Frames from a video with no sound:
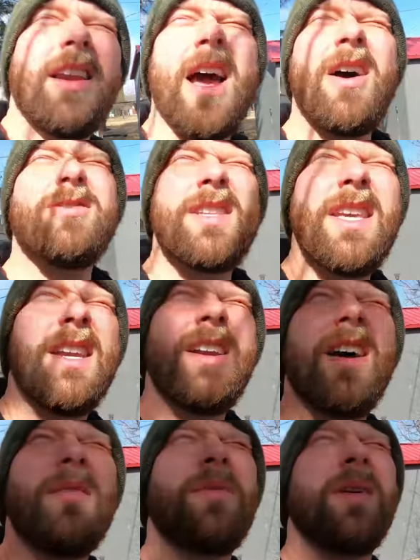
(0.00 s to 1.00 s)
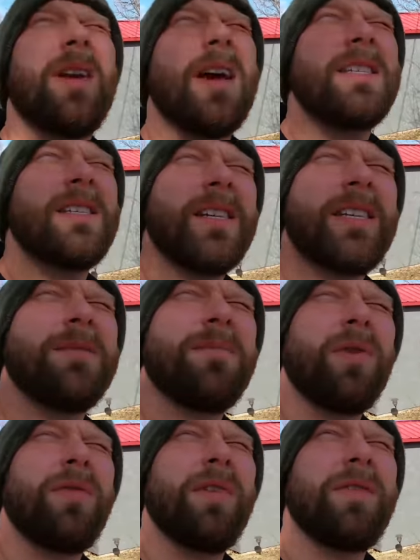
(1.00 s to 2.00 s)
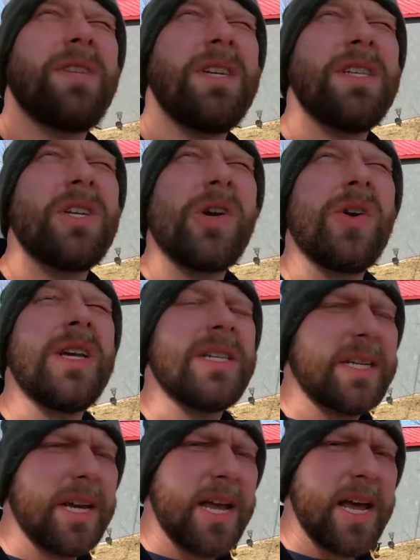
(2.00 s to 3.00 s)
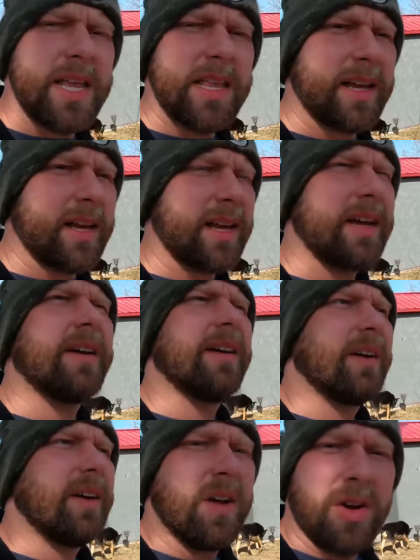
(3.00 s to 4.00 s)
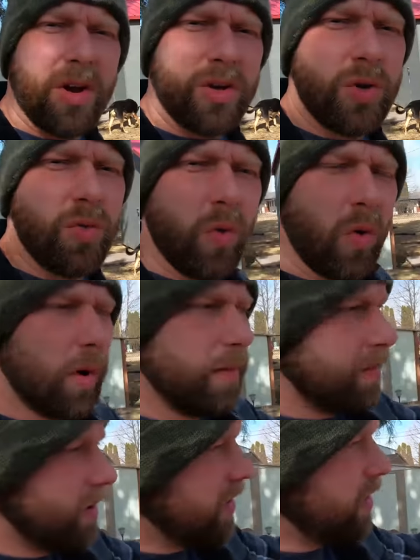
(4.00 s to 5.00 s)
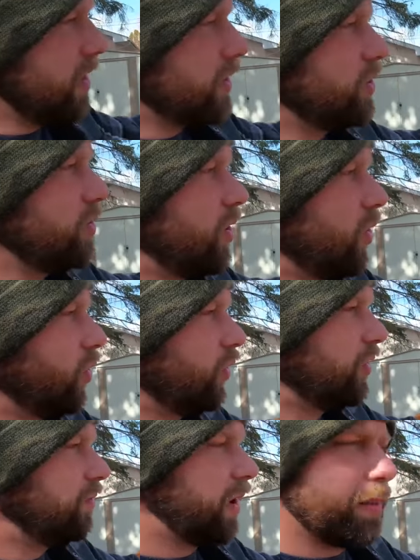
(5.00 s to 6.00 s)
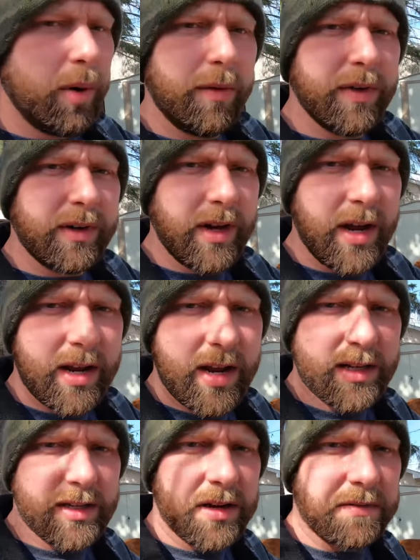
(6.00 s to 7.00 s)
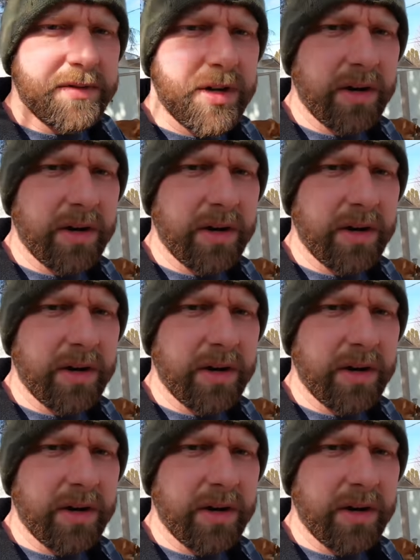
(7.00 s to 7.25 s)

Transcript: now it's heated up nicely. It's about fifteen degrees today, I think. Not too warm, not too cold, but a perfect day to get stuff